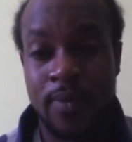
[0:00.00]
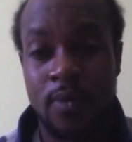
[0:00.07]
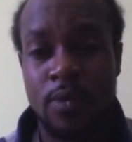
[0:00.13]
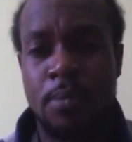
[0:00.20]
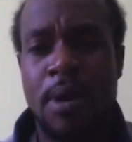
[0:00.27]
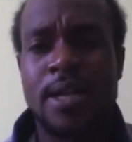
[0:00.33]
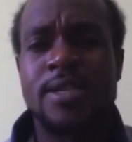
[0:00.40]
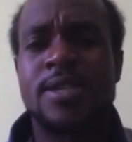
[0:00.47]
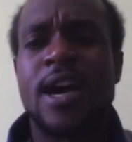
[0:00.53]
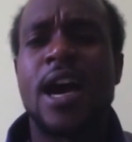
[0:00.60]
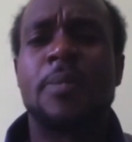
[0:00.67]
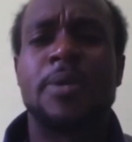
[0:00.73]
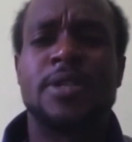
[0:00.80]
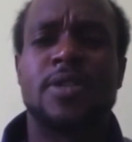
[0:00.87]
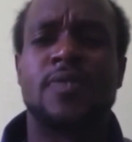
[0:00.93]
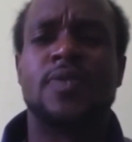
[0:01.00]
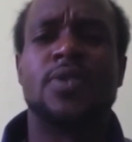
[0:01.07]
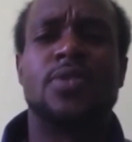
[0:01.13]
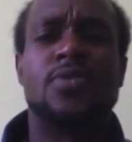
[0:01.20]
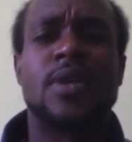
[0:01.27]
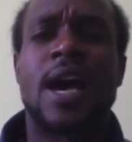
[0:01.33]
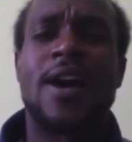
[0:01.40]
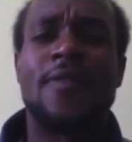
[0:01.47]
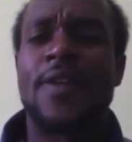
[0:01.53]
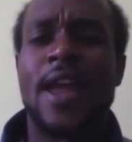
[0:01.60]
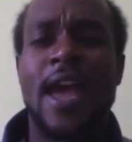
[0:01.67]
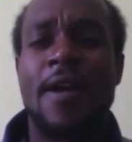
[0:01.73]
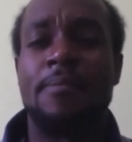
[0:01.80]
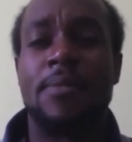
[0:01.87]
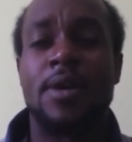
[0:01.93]
With my job interviews, I haven't
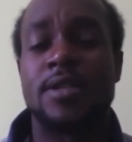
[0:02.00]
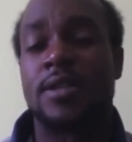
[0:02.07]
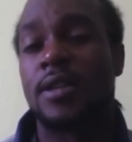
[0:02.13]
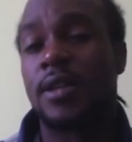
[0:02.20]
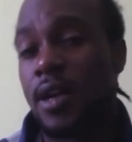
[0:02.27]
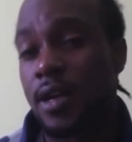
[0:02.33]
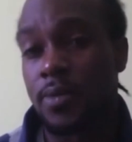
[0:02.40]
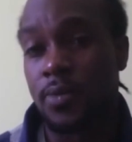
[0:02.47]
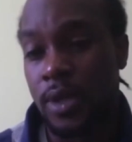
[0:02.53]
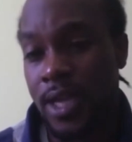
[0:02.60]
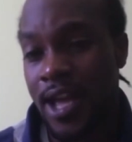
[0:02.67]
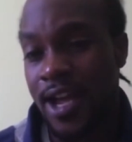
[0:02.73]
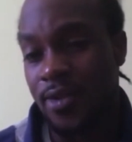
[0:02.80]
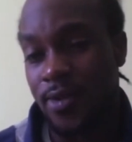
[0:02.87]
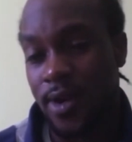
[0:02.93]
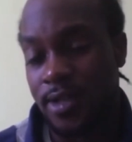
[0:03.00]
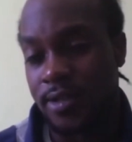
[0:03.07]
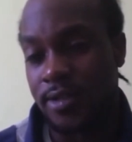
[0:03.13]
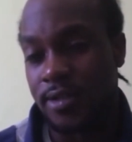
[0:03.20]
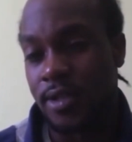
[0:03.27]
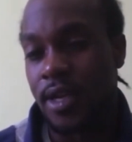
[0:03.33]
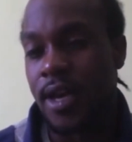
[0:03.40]
had much luck with that question.